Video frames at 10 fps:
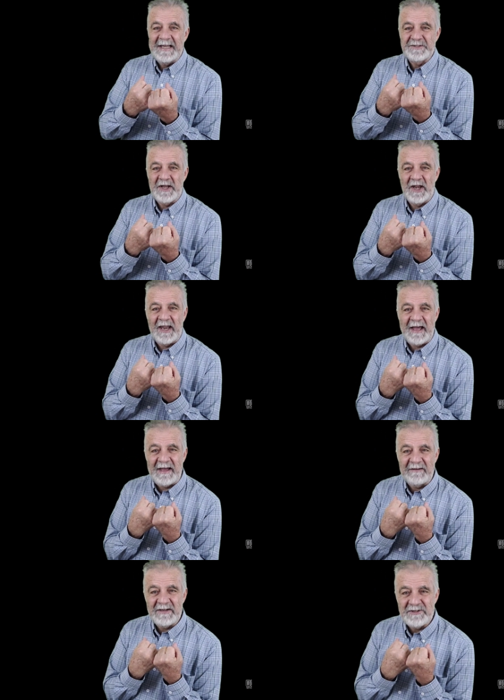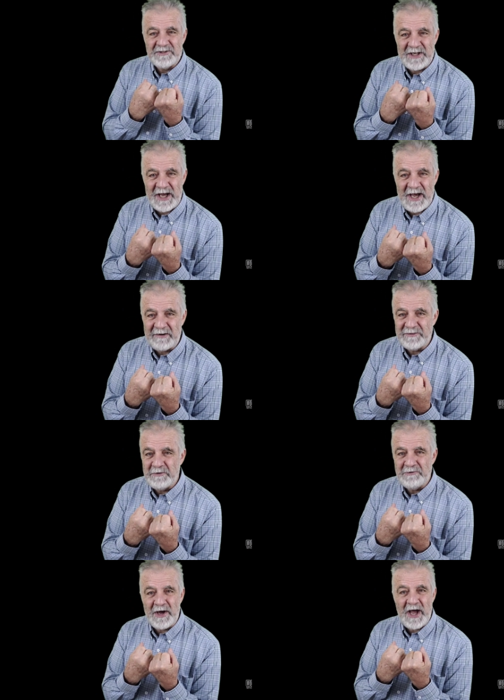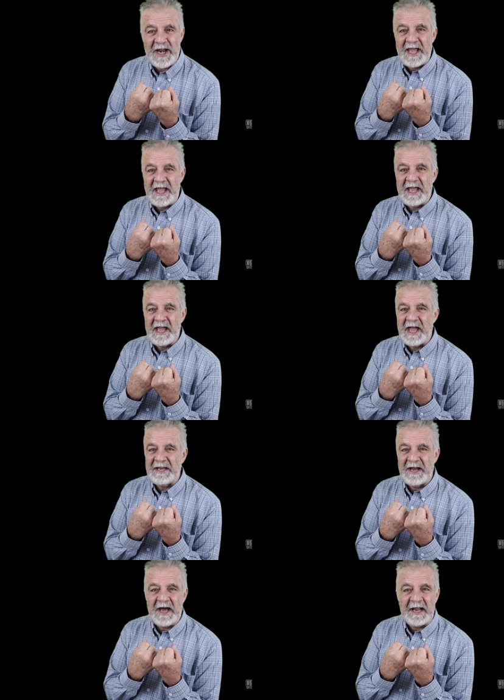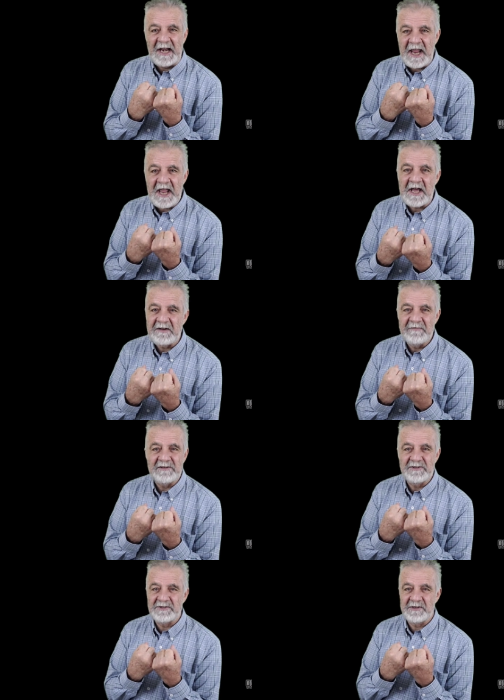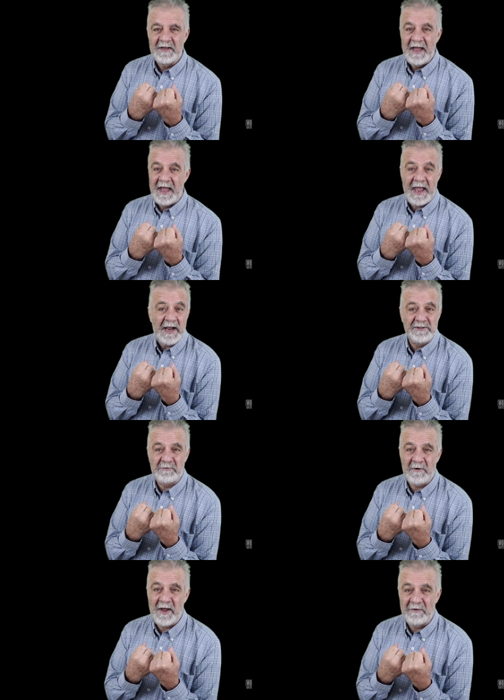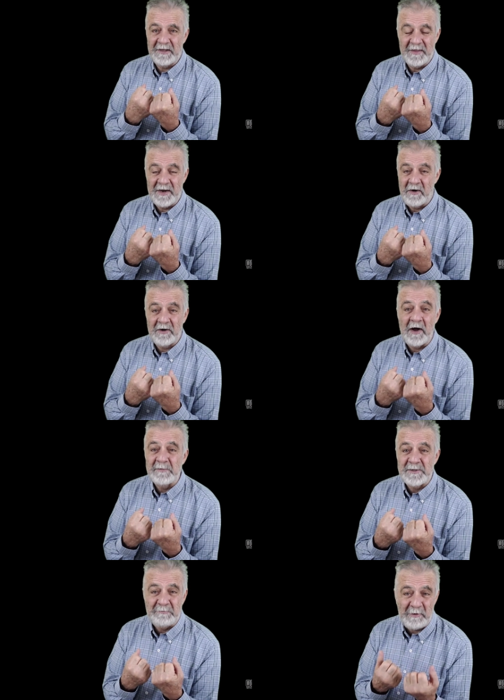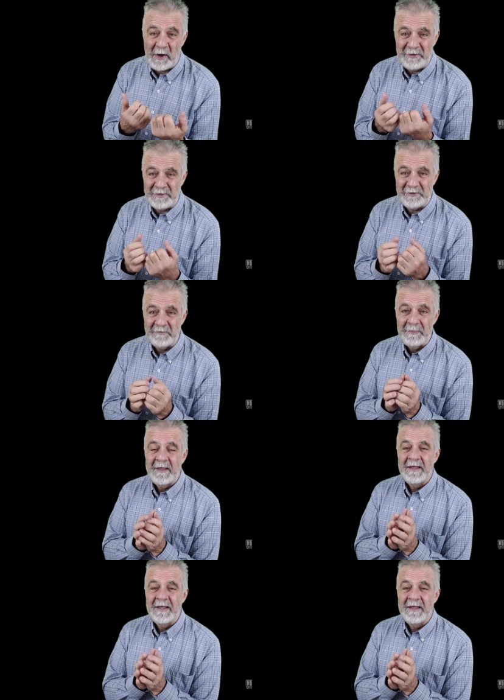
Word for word: is alive inside of you, not, not an it that just hangs around in there, comes upon you.